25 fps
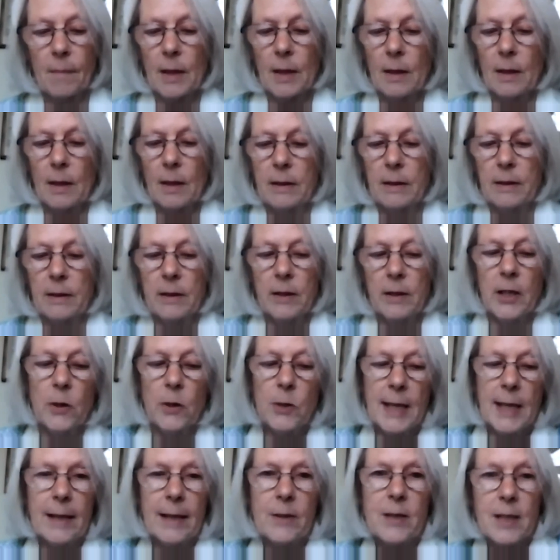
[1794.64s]
No doubt
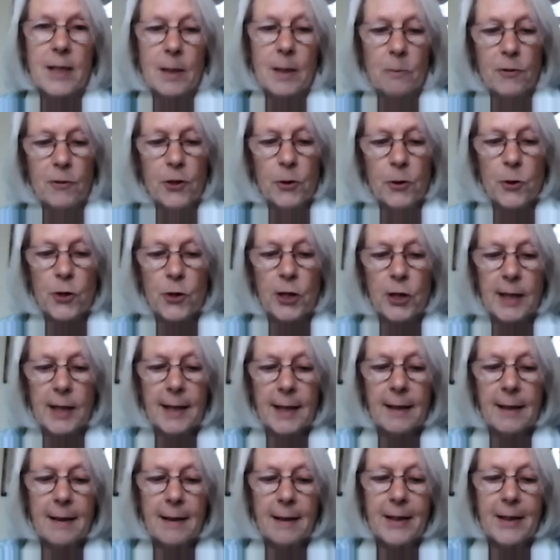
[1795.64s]
some future king
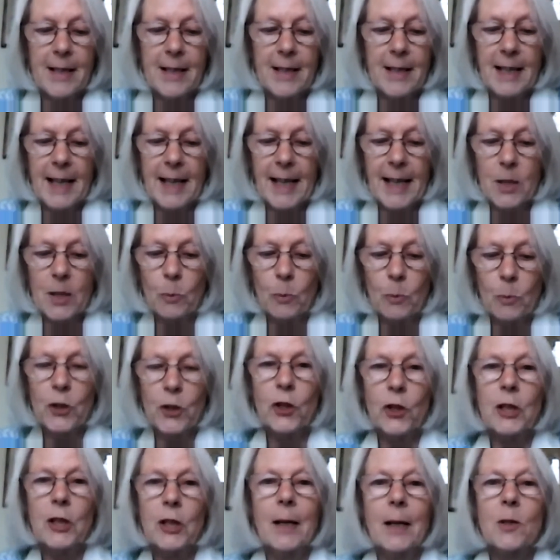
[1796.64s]
in this land will turn
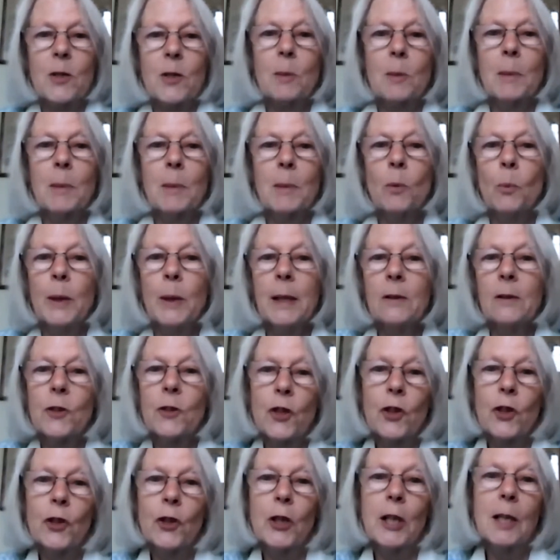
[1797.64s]
out to be a
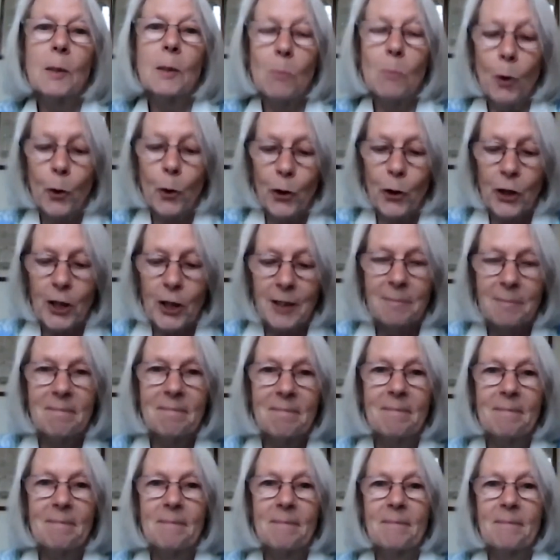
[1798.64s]
wheel-turning monarch,
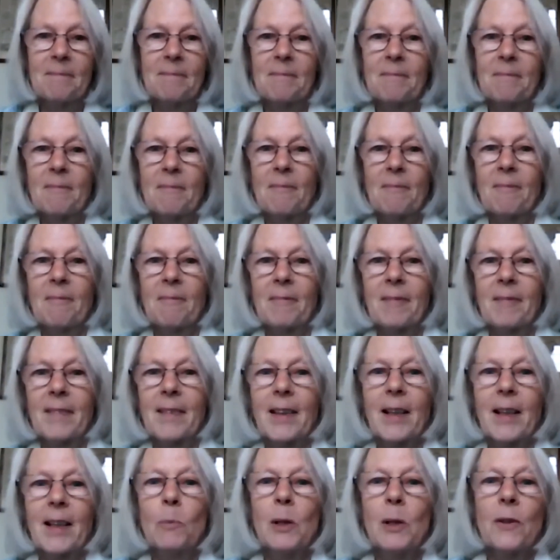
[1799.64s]
and
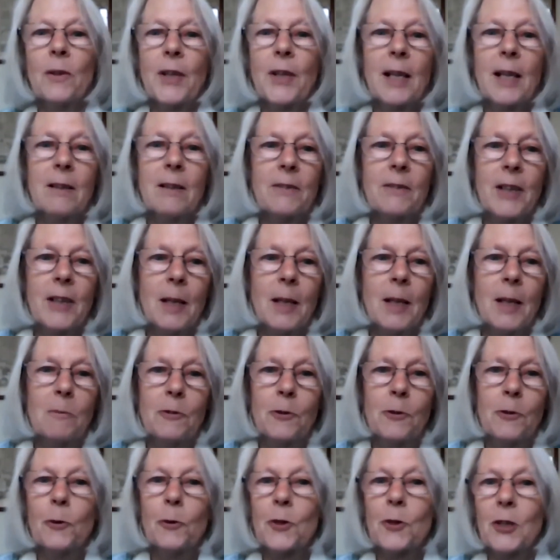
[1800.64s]
will then have come
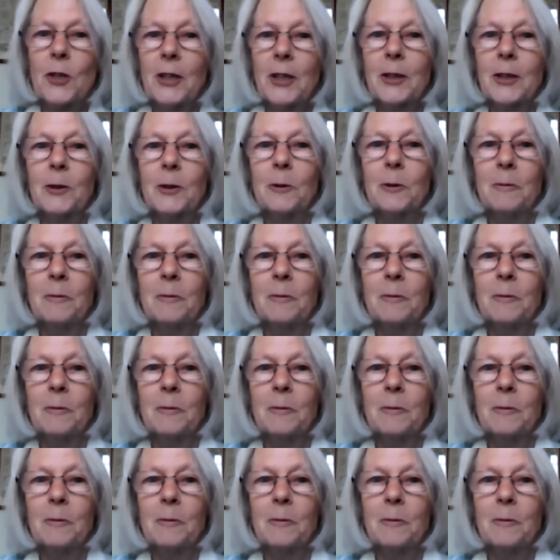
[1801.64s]
full circle.